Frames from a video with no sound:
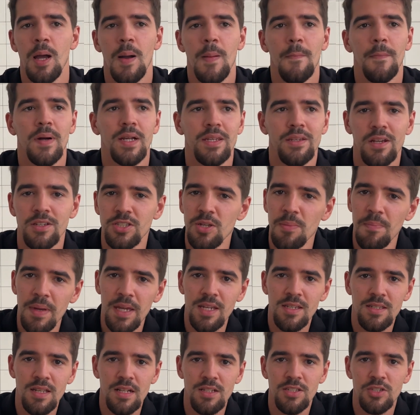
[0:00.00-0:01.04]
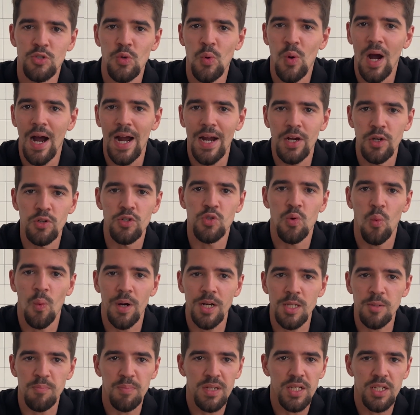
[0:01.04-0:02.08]
But does it make sense to hire
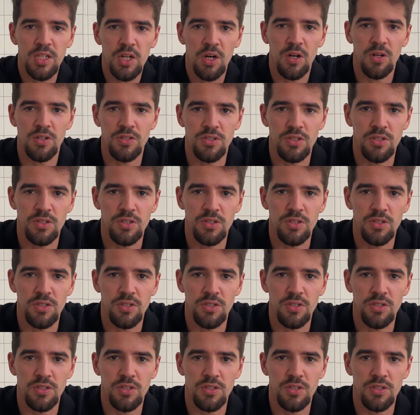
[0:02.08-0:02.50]
20 BDRs